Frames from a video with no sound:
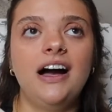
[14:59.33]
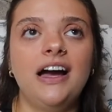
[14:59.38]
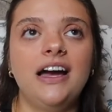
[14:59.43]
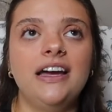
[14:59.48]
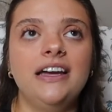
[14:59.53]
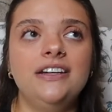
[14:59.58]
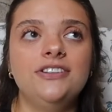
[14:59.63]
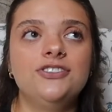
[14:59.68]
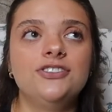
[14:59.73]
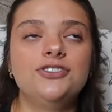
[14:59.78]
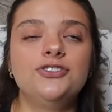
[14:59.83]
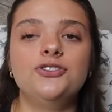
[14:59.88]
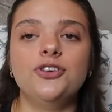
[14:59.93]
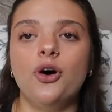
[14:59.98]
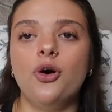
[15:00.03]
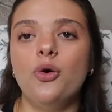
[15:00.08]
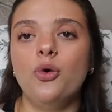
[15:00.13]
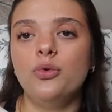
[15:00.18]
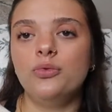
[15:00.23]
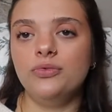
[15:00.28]
I just
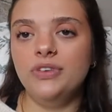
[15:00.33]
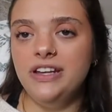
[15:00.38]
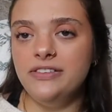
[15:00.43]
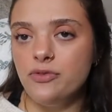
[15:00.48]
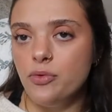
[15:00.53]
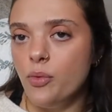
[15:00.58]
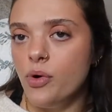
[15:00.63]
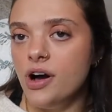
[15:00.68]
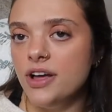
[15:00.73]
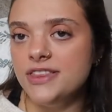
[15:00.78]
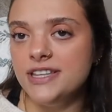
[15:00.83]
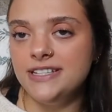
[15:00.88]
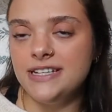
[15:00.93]
don't even want the